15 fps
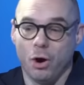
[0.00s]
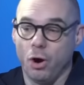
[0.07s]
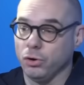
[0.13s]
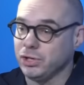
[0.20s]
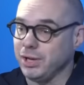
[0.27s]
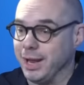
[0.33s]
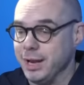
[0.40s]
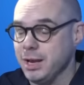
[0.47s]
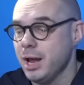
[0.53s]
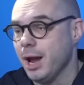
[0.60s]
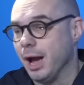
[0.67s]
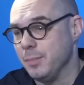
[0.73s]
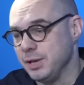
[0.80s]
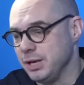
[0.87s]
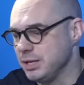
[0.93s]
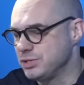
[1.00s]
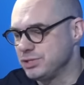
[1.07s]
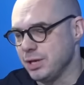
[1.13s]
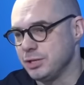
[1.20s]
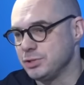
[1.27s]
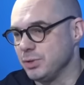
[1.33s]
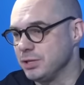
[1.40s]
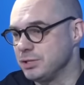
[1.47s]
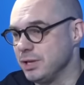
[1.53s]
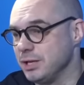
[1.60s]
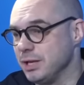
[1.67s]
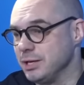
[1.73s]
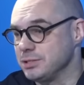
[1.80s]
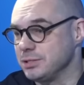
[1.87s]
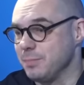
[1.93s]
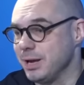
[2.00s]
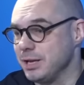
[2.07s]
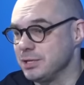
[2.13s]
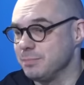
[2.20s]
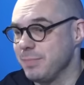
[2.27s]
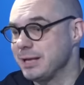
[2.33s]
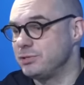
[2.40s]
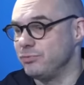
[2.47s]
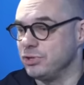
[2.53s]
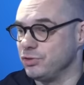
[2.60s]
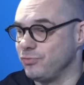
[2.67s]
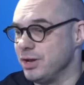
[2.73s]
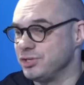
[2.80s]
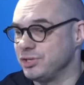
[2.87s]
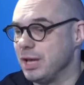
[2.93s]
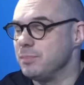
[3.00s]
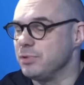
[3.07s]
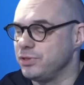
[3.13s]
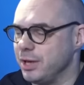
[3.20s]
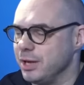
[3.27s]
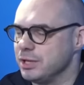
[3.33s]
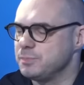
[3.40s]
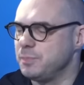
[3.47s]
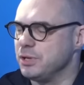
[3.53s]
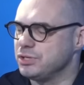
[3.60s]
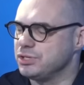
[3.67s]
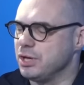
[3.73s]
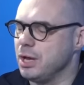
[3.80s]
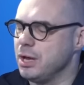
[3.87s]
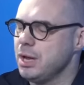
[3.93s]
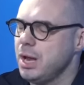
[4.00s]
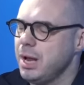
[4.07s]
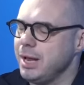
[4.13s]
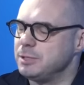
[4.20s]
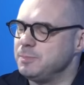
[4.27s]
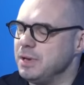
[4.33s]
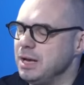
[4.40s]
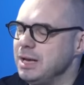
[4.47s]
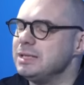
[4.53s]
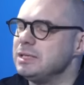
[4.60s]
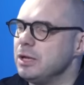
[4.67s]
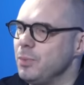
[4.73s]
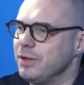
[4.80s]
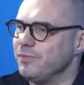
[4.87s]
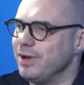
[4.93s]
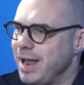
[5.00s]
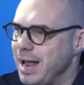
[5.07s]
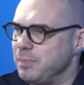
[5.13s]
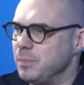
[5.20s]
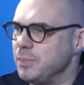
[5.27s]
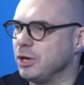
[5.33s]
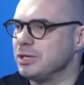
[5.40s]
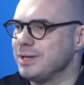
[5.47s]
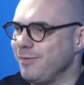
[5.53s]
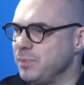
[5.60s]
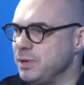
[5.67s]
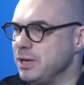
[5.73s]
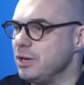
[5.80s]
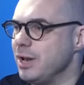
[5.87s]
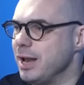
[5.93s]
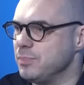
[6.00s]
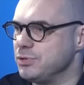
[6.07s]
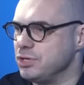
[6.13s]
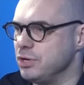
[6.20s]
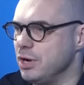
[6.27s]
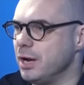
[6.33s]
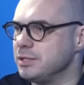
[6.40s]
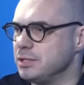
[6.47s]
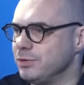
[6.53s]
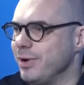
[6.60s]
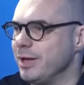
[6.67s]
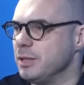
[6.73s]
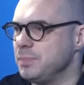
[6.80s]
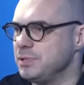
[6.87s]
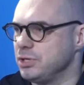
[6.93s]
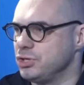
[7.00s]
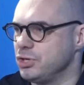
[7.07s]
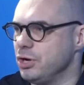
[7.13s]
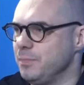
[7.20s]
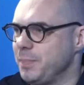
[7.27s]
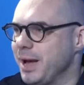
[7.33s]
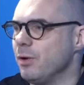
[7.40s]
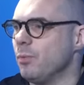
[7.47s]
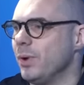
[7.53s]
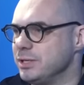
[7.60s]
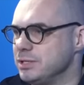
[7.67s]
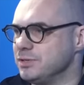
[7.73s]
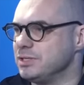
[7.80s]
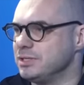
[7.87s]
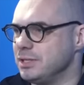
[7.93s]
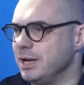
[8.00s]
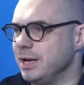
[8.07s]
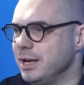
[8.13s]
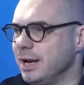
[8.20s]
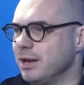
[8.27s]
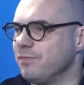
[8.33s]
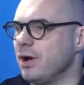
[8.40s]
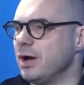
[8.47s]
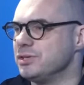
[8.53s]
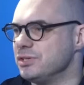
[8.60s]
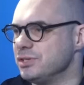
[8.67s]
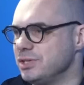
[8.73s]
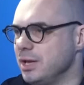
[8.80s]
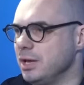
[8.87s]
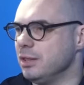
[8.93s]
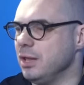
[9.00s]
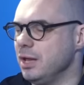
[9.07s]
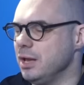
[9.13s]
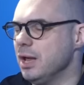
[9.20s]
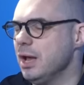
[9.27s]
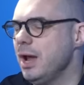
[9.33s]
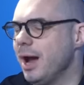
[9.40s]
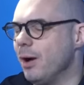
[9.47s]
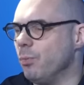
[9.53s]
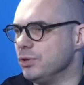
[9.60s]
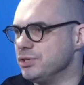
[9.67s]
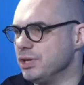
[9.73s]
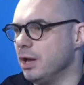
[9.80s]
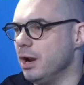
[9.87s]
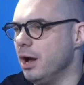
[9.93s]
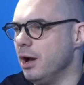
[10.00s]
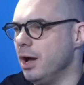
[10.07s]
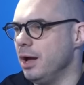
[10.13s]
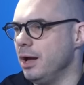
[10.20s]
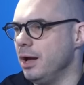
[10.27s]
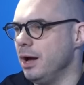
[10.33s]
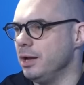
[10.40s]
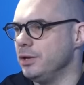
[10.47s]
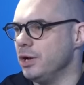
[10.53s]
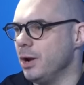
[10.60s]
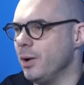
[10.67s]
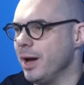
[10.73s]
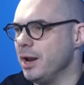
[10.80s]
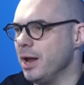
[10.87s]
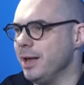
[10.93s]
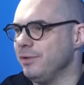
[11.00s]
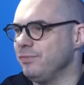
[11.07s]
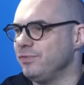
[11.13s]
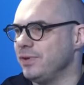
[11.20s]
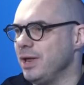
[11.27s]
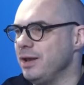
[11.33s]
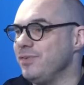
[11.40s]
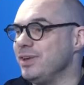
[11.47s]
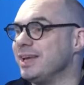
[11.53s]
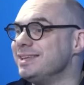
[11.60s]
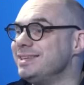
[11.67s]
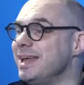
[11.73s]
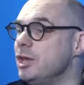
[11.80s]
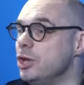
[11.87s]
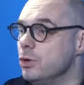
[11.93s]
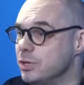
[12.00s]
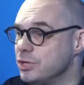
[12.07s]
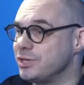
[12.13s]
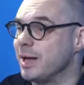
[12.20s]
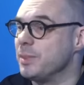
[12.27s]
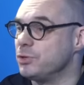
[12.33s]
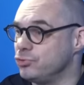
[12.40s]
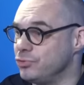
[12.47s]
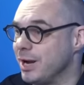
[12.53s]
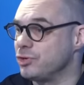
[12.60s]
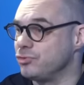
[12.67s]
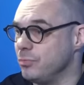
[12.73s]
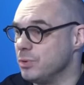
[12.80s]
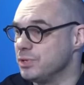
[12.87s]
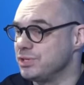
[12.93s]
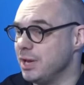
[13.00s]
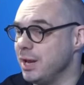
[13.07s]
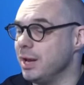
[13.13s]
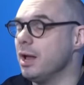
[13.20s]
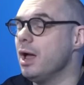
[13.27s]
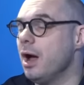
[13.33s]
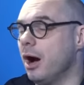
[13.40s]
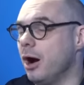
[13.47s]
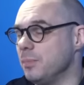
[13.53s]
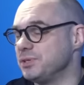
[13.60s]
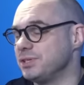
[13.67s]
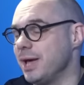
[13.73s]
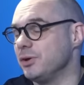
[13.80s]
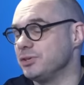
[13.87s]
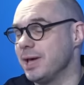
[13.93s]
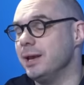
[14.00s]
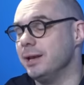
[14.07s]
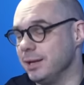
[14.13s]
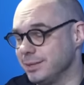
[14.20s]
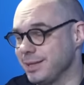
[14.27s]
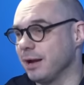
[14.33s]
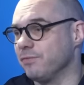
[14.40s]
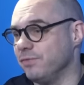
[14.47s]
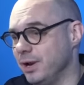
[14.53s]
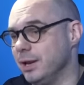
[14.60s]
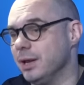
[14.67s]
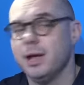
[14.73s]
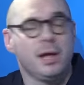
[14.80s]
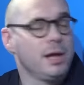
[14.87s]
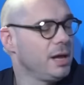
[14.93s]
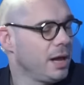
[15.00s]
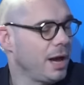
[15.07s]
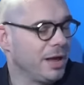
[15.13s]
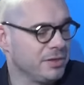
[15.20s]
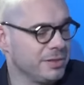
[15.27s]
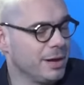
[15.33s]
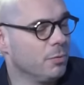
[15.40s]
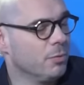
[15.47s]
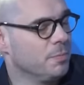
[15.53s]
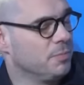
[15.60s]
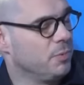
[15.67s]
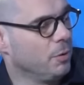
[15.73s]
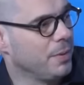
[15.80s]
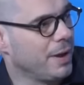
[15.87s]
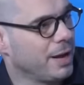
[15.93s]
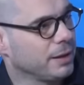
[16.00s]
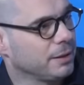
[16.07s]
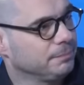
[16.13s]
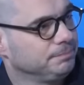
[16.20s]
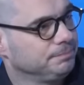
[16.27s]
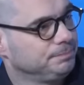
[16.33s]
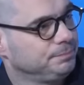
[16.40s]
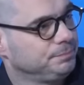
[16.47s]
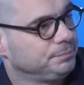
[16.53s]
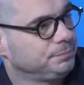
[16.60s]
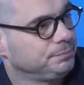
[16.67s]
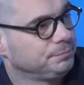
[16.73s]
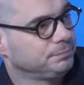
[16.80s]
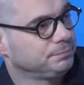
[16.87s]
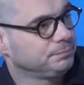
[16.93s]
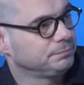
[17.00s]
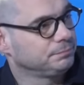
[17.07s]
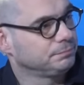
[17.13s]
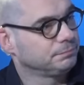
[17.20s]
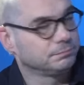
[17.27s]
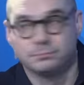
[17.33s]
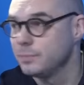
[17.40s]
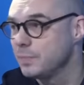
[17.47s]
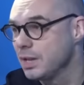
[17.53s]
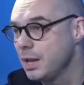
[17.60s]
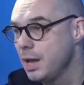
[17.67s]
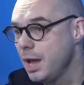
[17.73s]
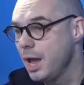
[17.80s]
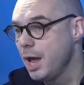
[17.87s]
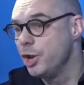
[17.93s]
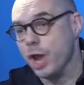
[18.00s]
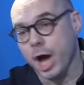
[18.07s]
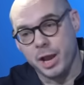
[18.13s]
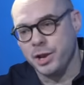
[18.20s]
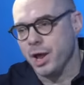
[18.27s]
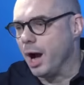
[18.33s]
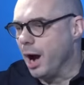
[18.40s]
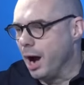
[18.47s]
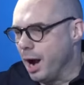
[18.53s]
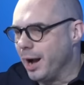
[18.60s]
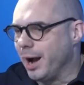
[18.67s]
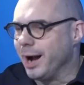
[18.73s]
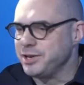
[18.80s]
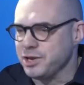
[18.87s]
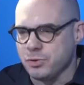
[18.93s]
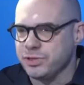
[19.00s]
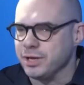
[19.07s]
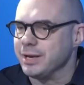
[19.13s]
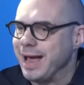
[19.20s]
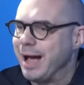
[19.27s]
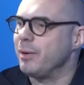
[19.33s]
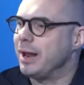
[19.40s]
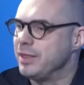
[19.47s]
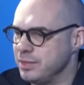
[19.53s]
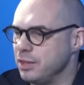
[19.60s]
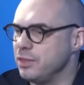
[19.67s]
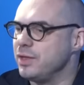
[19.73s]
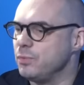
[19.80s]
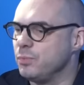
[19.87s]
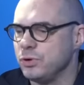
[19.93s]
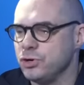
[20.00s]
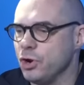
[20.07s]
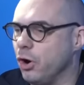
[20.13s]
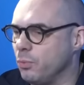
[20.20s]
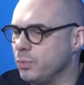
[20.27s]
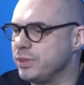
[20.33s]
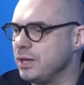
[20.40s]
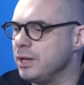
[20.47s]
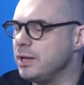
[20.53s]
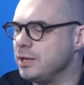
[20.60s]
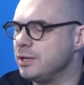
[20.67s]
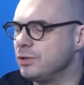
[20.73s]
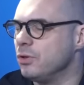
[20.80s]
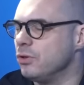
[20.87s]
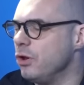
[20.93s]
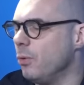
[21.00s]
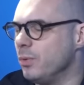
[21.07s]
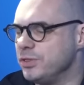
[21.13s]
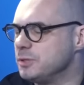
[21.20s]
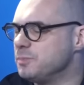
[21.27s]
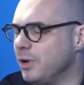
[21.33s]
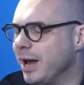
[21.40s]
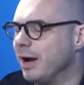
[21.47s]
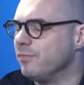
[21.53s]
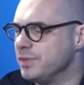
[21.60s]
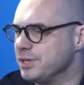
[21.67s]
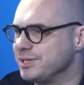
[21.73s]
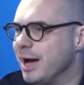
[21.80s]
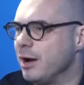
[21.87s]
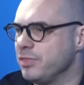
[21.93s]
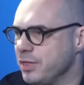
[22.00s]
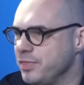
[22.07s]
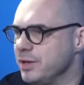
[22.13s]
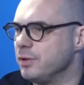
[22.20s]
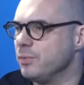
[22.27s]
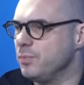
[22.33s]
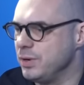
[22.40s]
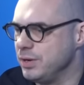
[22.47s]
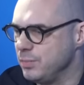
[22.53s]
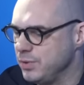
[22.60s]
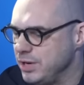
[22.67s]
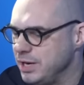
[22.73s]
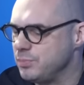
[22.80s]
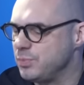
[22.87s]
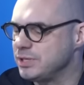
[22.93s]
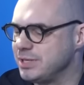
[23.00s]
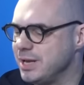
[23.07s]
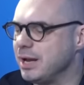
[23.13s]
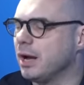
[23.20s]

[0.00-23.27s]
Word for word: Oddly, I mean, it's, it's, it's, it, doesn't, it doesn't matter in the great scheme of things, but uh, it's been an easier week for Labour because everybody in Labour's united around the position about waiting to see the legal advice and seeing the, and wanting an, uh, uh, you know, and, and, if, and if it continued down the trajectory mm. we were seeing, arms sales ending. Thankfully, I think that will do, pull do you back. Think arms sales should end to Israel, Matthew? No, I, I, I don't think now, and I think that they, not with the, the not with this pullout from the south. I think we, we need, we're seeing